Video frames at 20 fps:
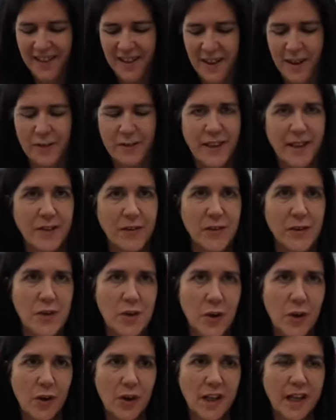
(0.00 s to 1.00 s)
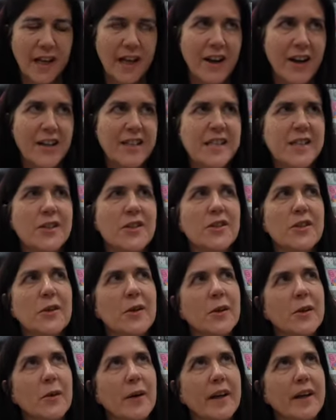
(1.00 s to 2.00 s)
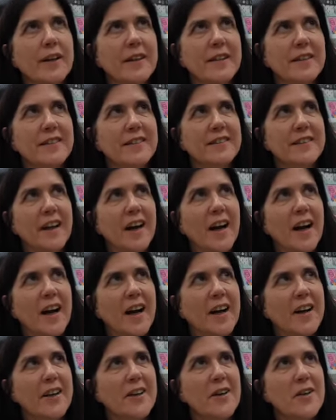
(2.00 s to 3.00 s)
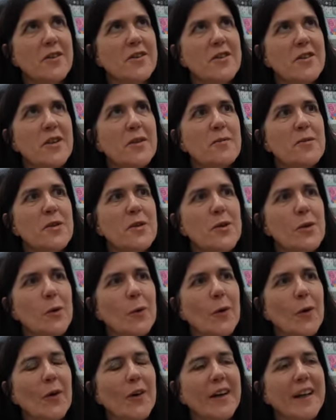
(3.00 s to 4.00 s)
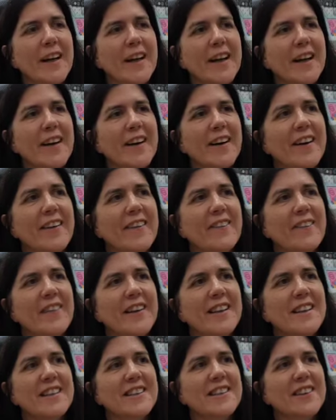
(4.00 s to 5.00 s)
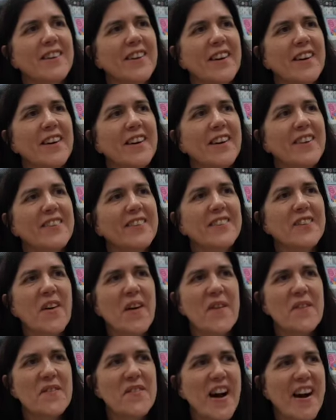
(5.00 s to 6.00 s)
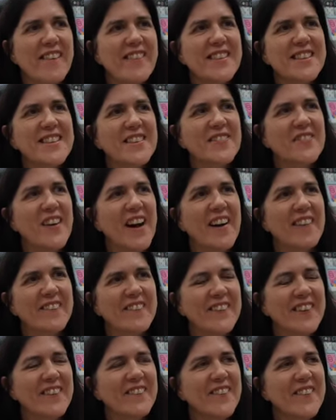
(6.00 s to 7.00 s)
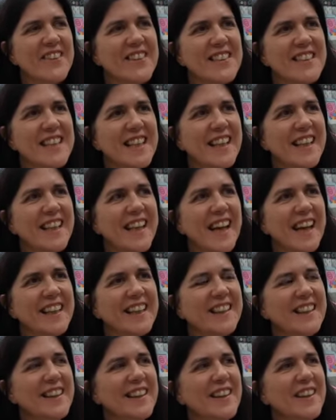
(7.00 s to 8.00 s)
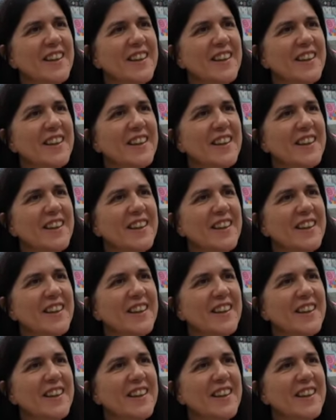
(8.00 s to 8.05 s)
I've eaten the chocolate. I did do a quick YouTube short on it, which I was quite embarrassed about when I watched it again,